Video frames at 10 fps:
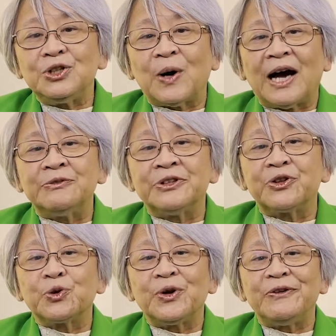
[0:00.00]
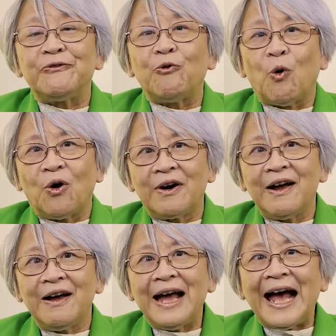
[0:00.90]
to 134
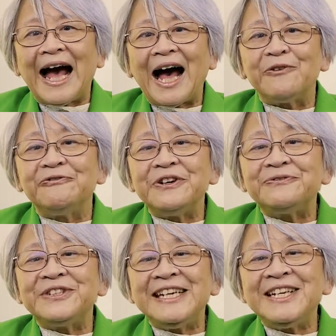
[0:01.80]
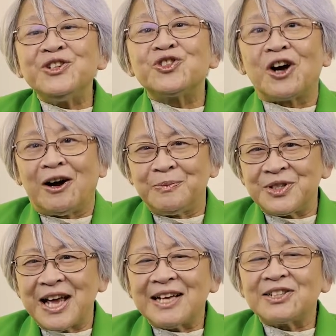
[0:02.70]
are 15
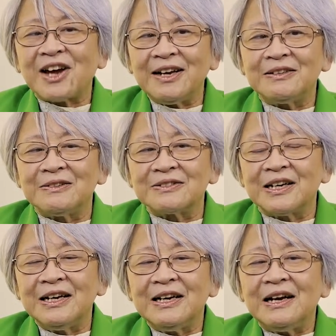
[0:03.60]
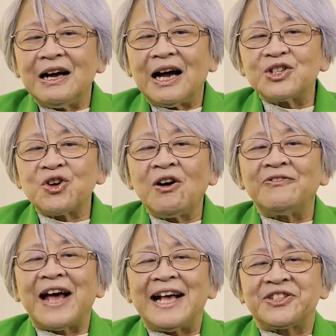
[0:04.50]
psalms titled A Song of
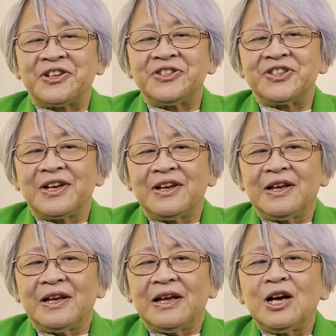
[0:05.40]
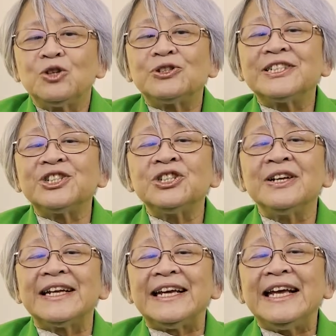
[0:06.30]
Ascents.
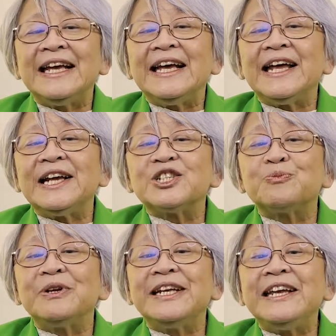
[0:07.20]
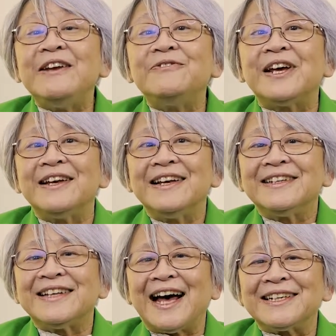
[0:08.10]
Traditionally, it is believed
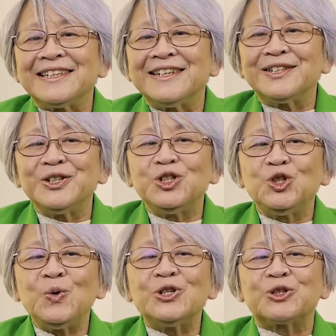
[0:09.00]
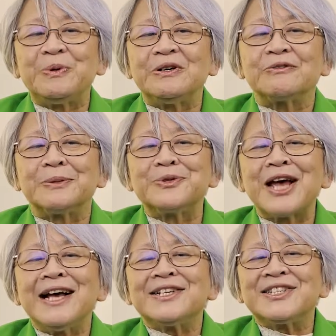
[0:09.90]
that the Jewish pilgrims
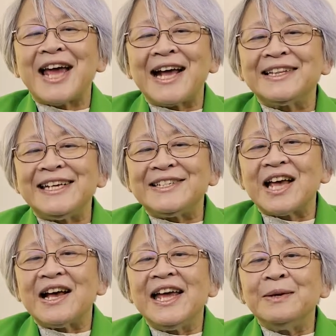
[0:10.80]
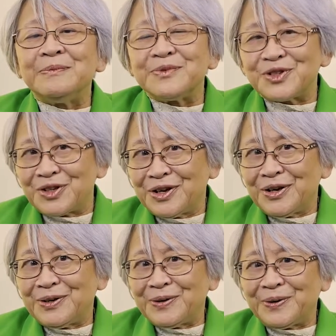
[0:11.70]
sang these hymns
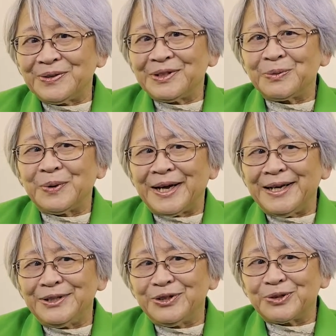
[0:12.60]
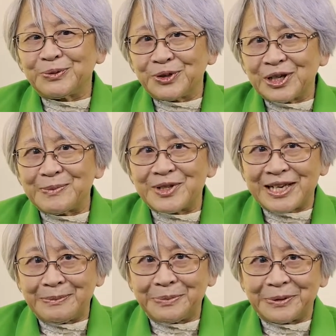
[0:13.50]
on the way to Jerusalem's
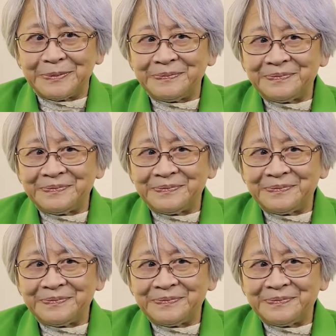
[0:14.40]
temple.